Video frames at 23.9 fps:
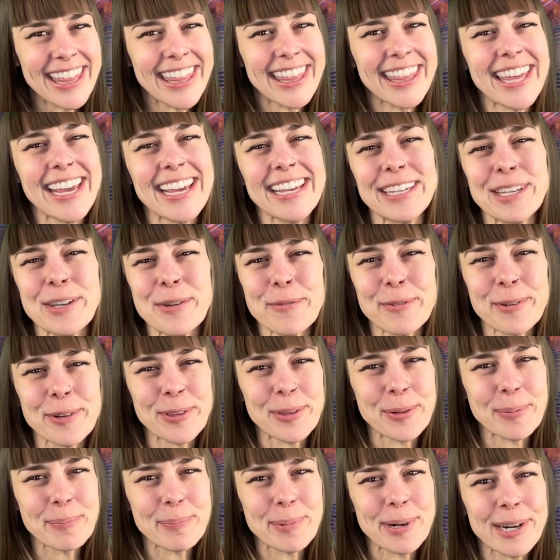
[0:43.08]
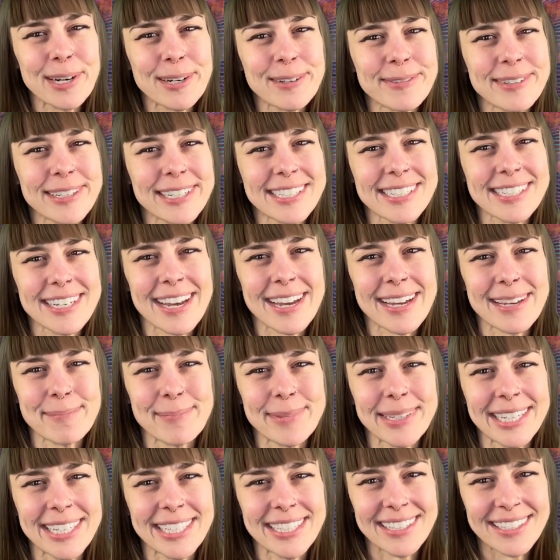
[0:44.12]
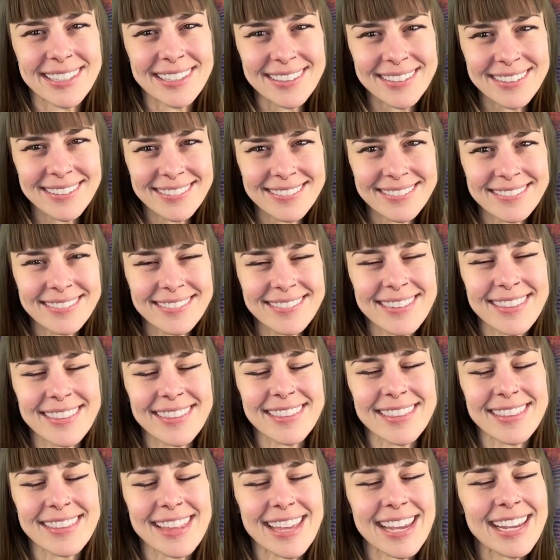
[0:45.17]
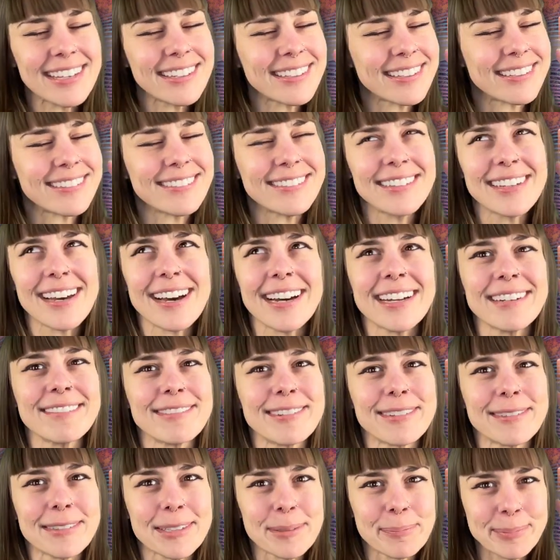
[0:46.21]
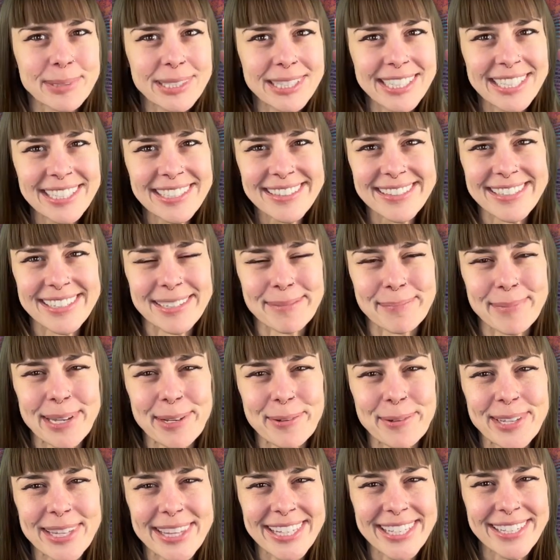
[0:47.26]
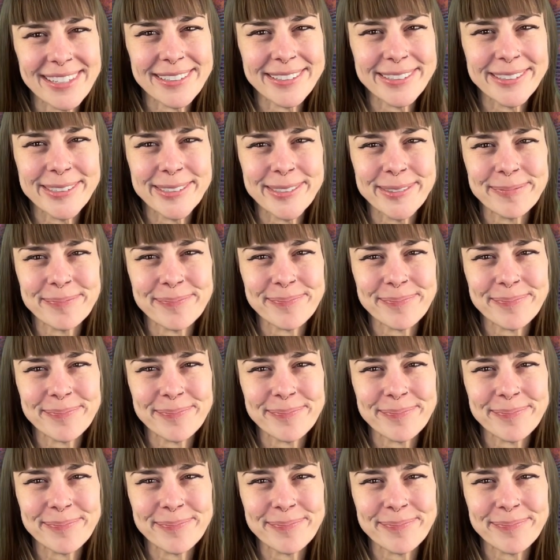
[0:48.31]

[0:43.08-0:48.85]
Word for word: Thank you for the perfect timing. Thank you, God, for replacing me with you.